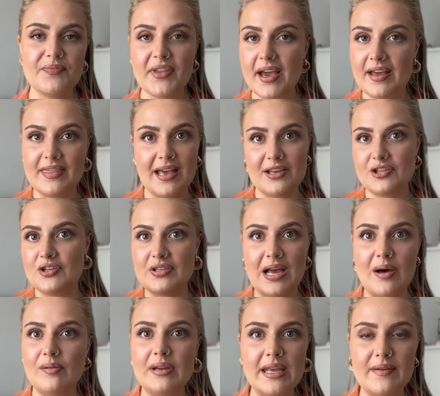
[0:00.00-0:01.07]
And that's just
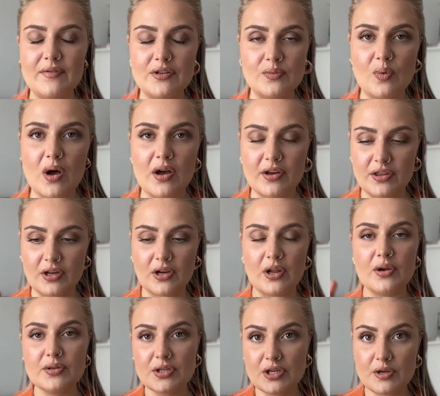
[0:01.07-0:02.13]
how levers work. The
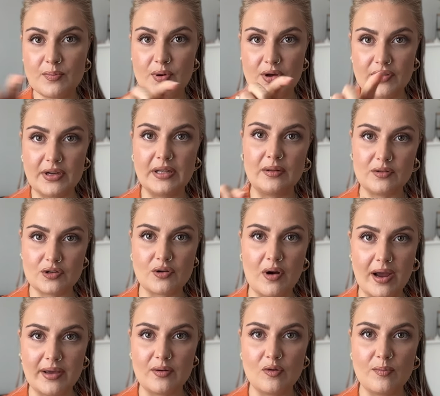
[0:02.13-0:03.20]
closer you put the little
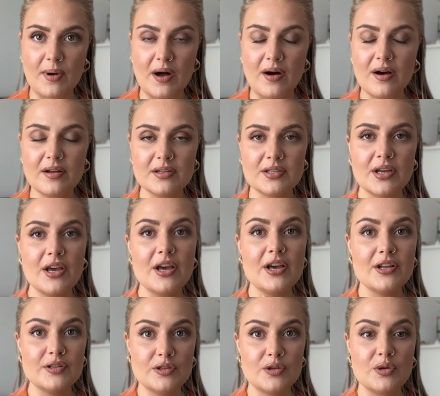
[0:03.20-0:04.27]
triangle part
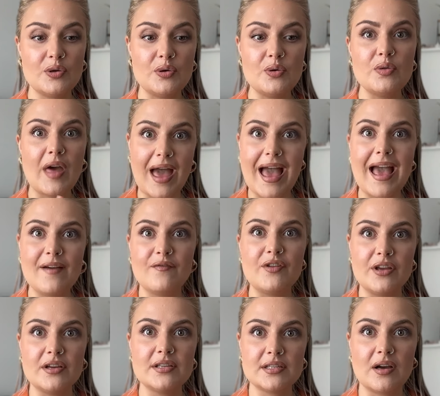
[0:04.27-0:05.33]
to the
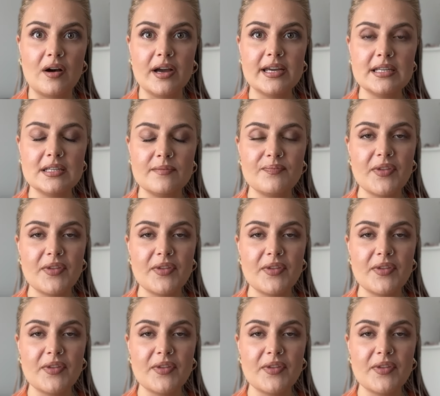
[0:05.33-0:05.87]
heavier side,